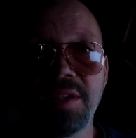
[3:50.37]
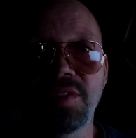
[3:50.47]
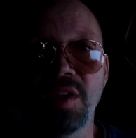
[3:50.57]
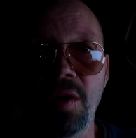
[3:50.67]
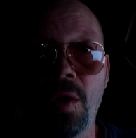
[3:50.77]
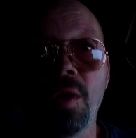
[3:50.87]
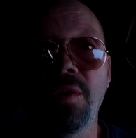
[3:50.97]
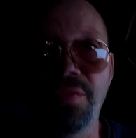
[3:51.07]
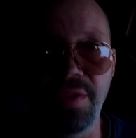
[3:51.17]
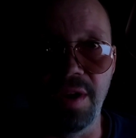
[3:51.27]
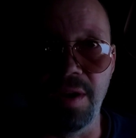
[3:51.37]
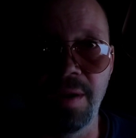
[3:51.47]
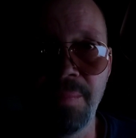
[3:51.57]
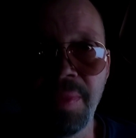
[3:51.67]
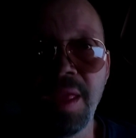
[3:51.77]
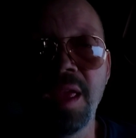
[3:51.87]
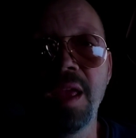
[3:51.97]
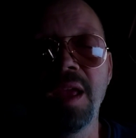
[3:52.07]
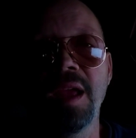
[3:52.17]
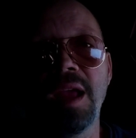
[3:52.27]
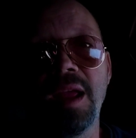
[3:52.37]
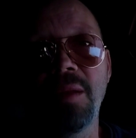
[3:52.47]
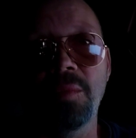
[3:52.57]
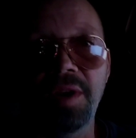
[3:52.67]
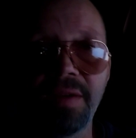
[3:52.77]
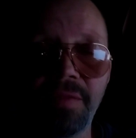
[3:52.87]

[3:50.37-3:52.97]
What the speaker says: things that aren't there. And